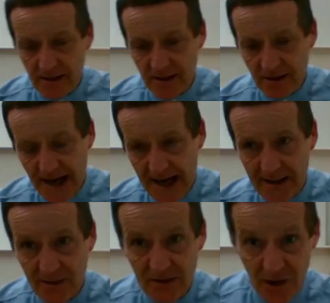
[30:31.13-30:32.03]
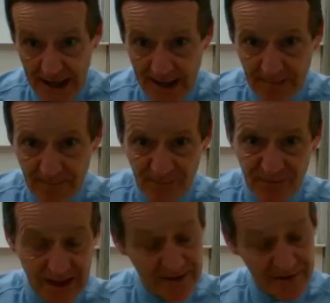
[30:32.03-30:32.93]
If you can
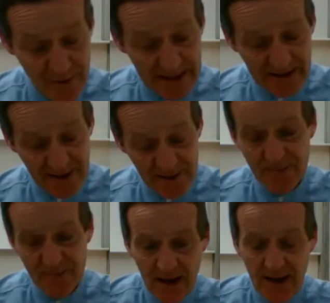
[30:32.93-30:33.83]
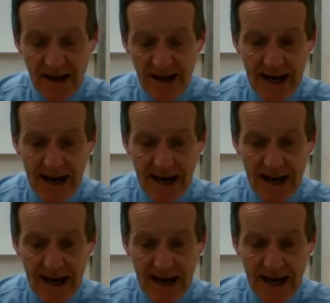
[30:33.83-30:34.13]
donate, even better.